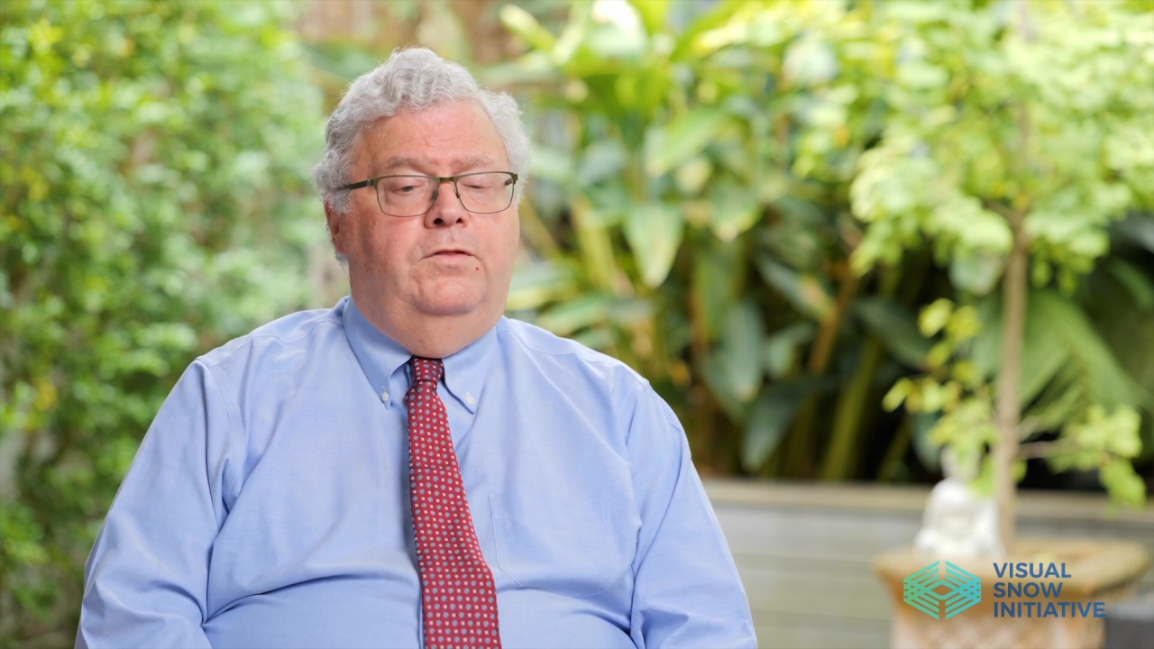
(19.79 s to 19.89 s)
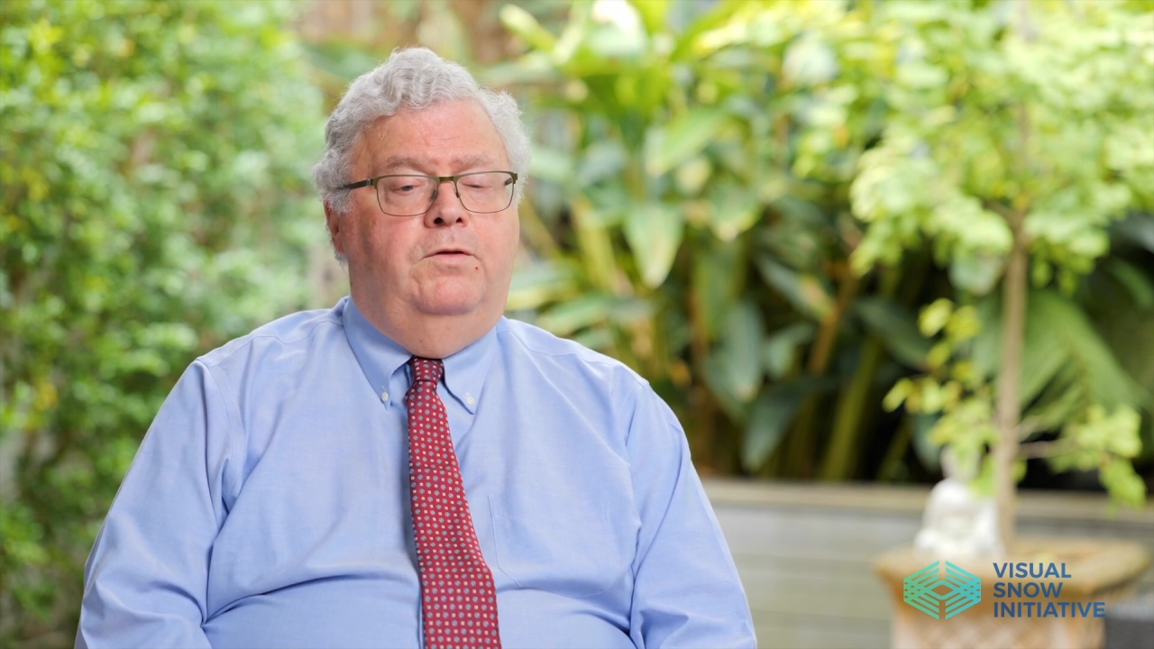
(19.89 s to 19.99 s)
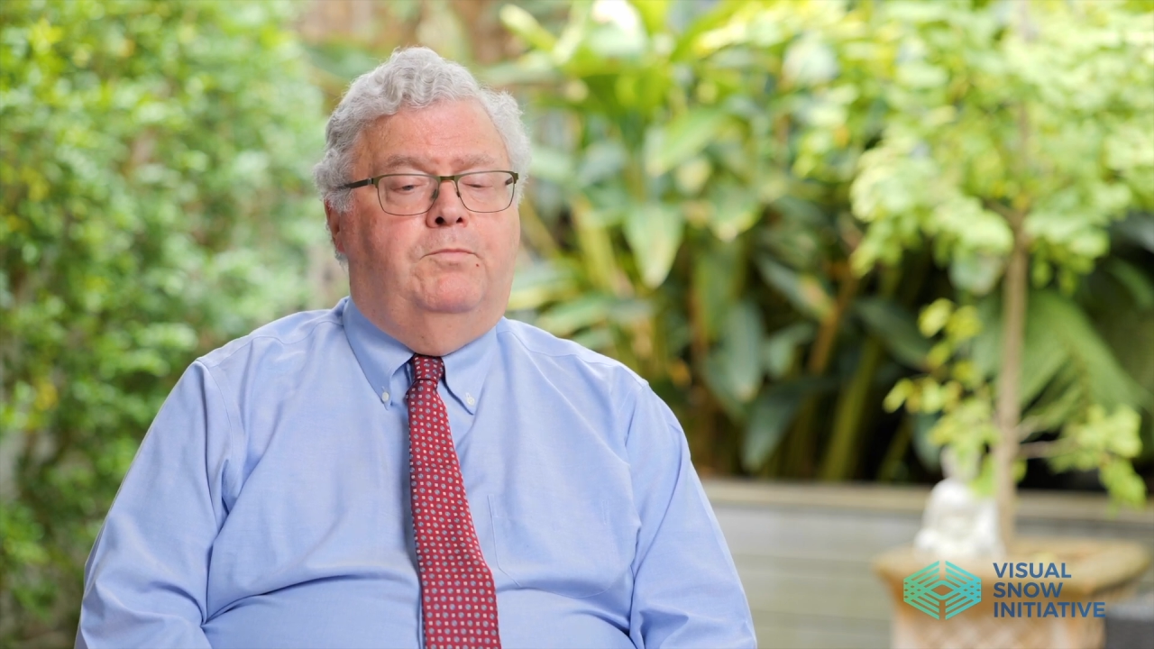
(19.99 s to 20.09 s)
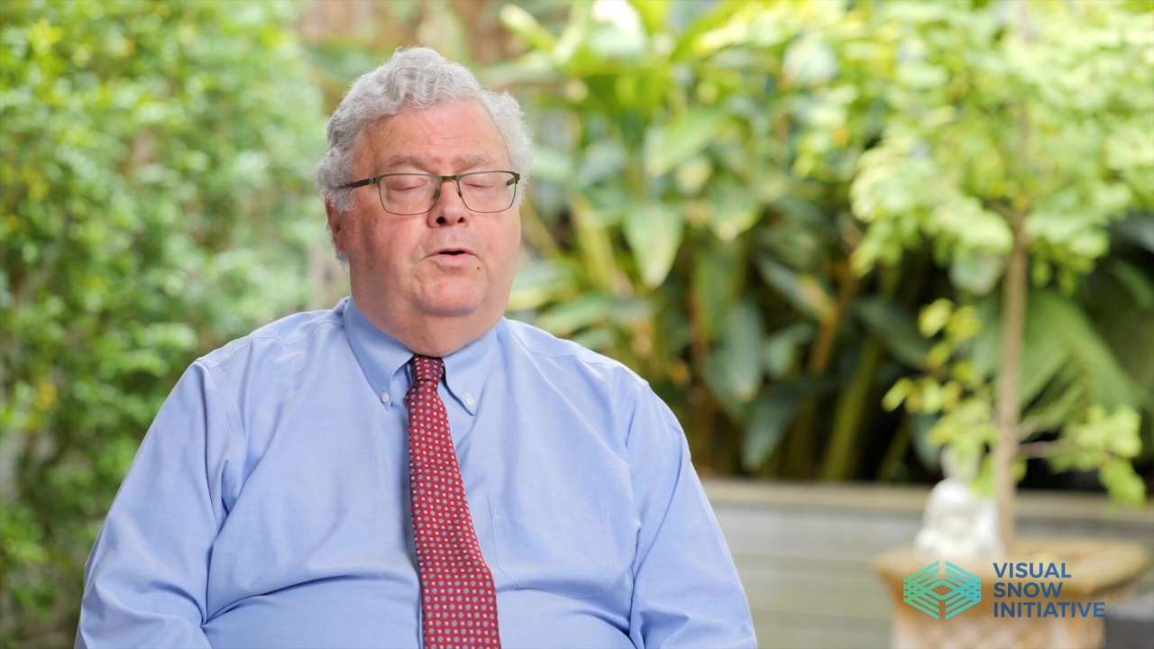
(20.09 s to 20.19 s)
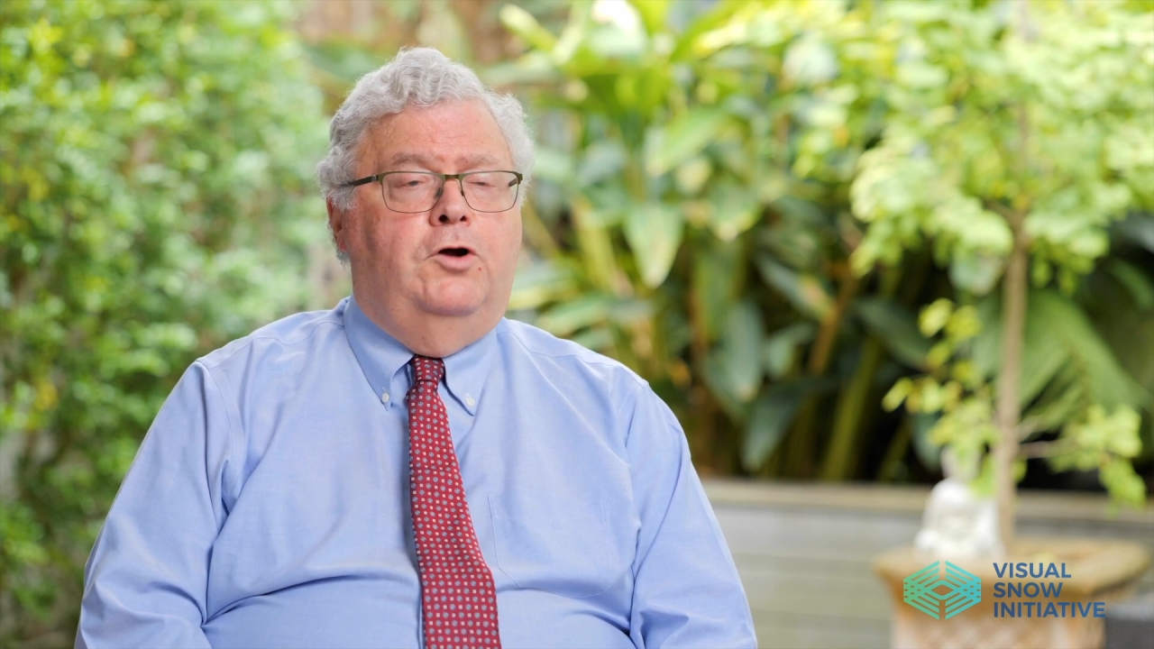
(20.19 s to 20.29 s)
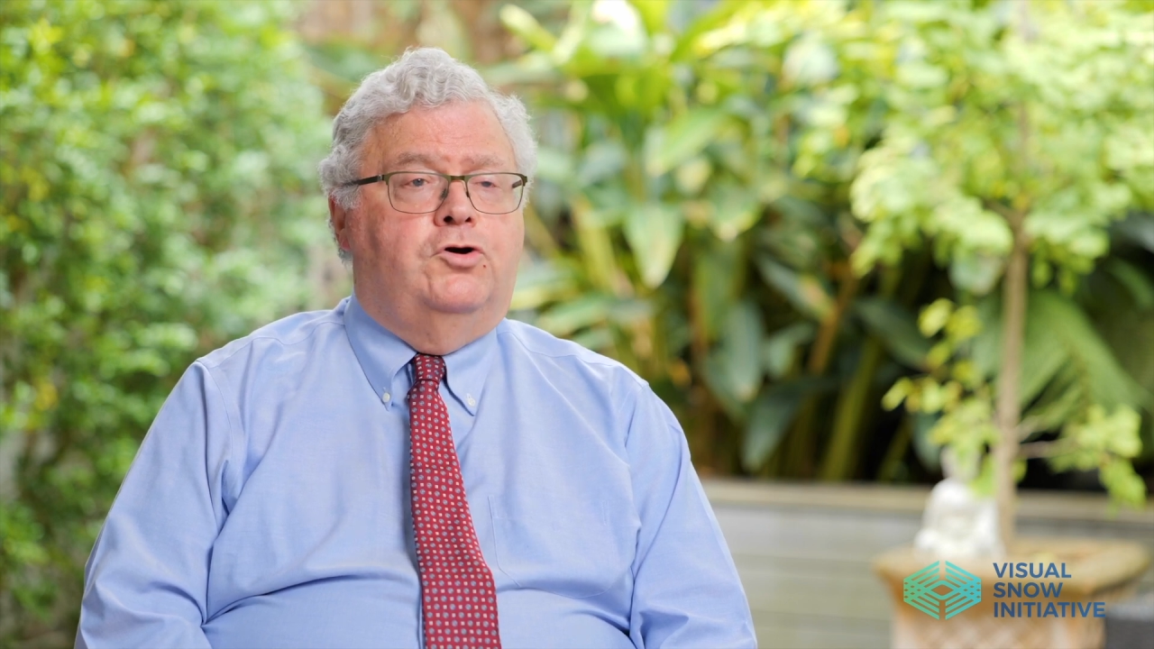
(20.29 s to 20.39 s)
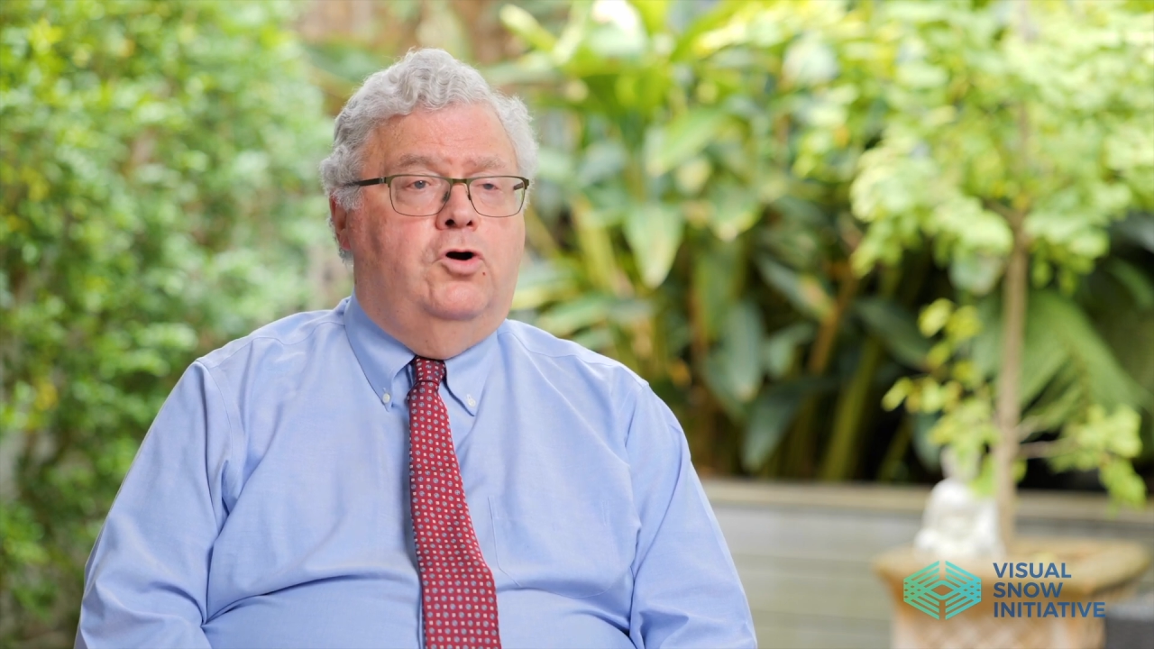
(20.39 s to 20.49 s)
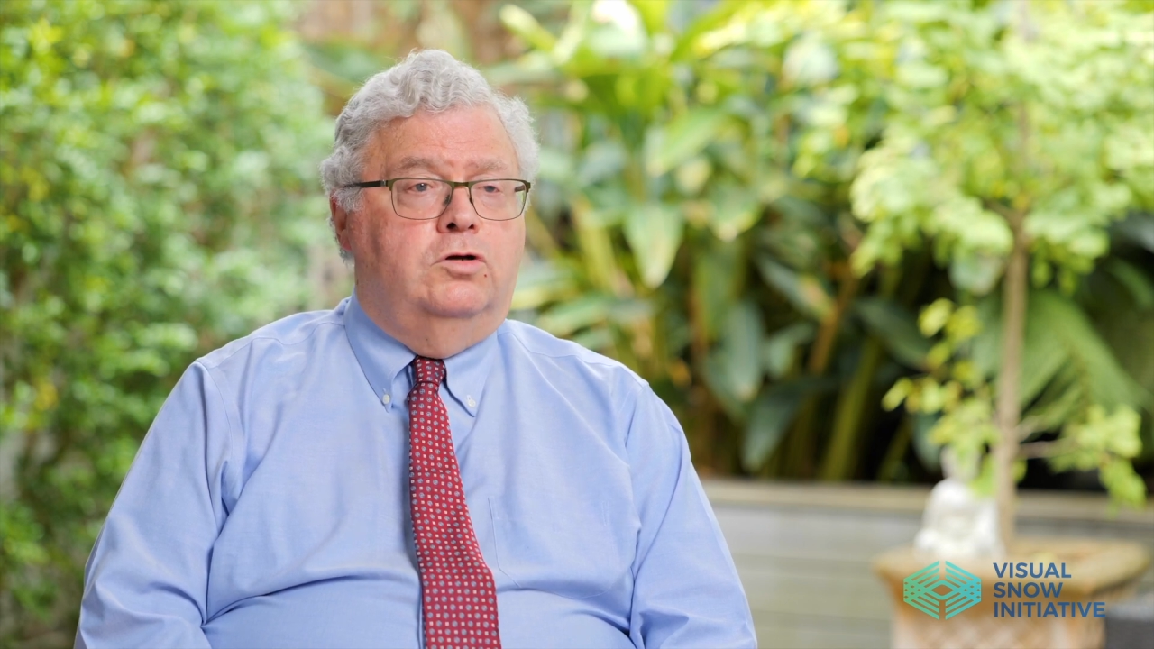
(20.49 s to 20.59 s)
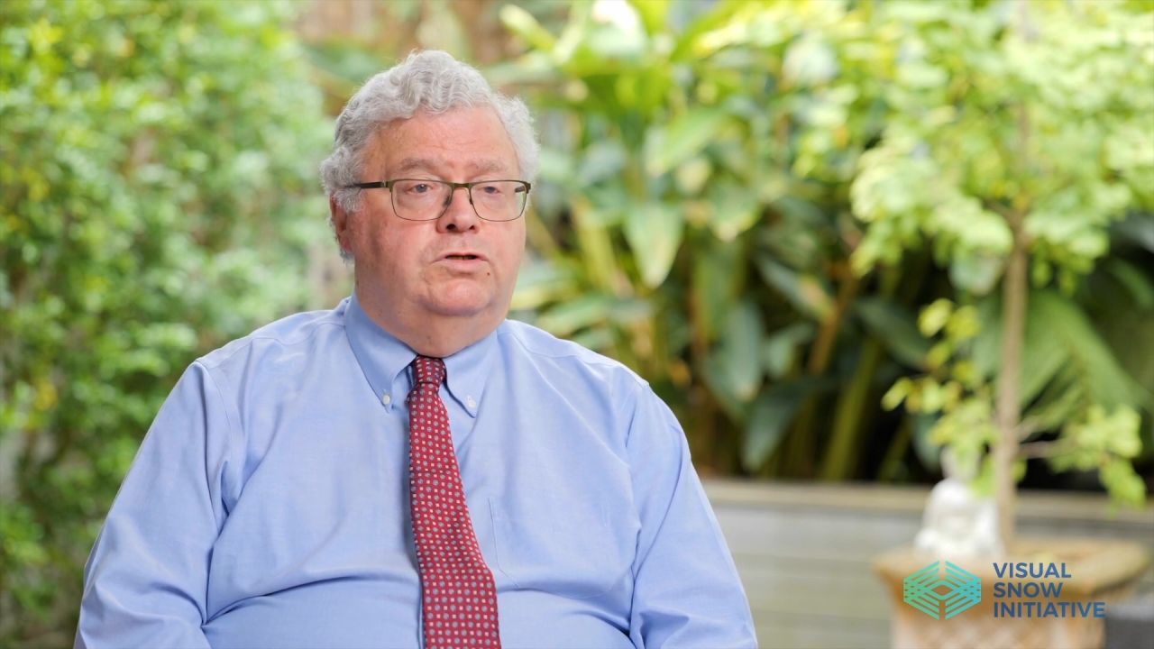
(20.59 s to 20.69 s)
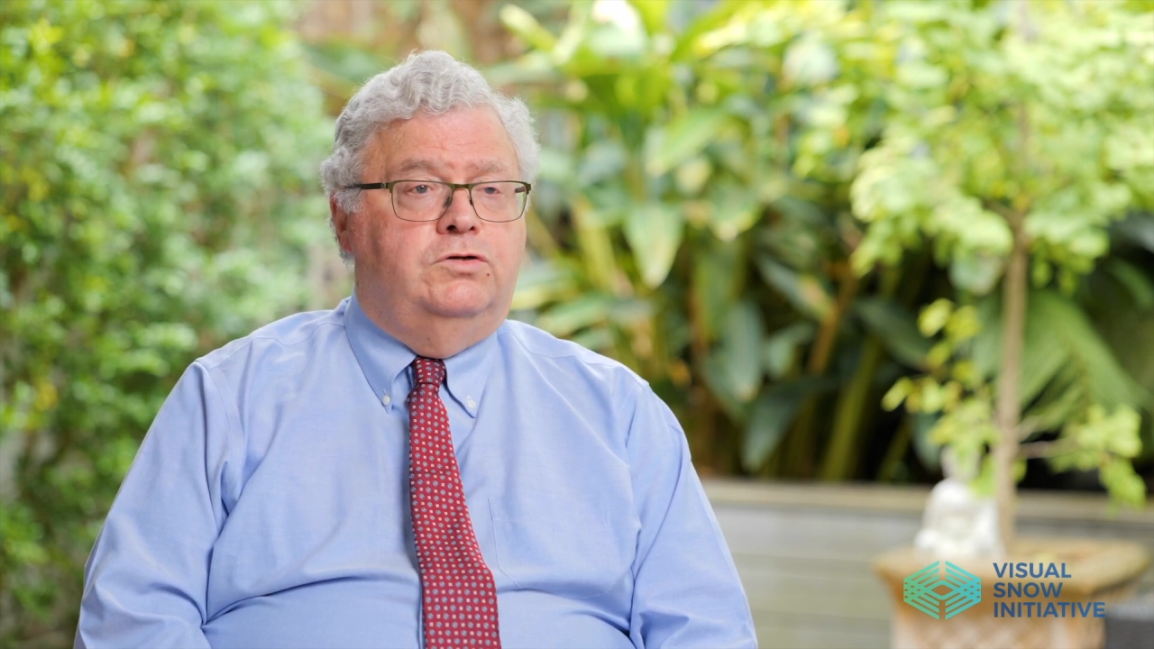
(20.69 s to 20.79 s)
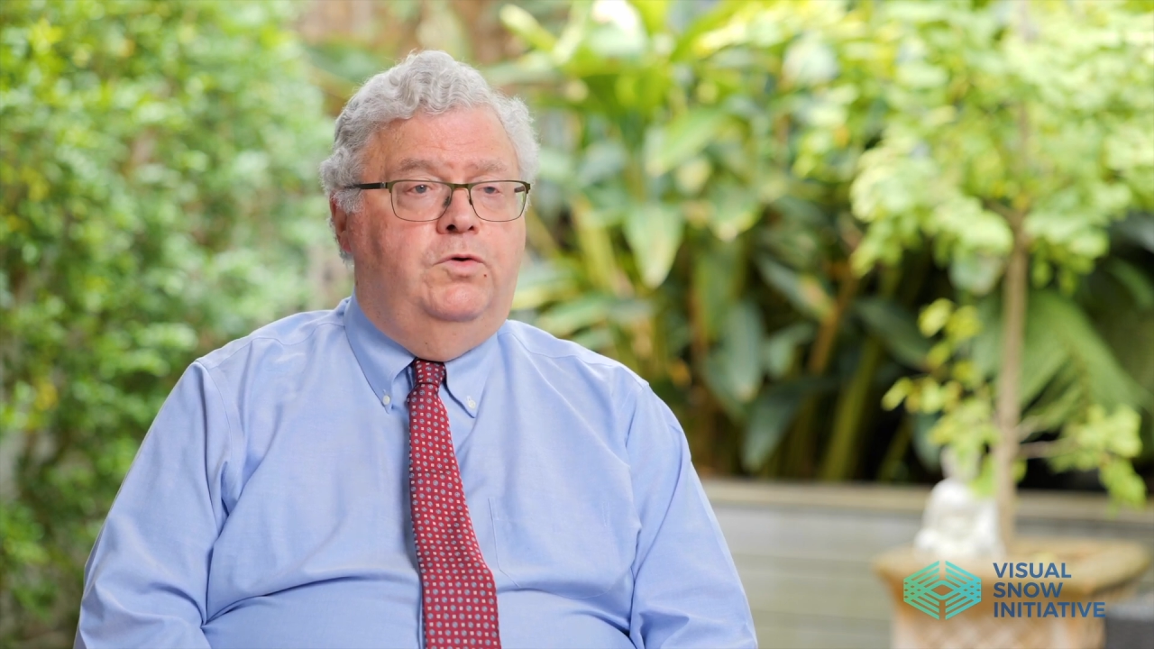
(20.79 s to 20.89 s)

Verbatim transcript: the protocols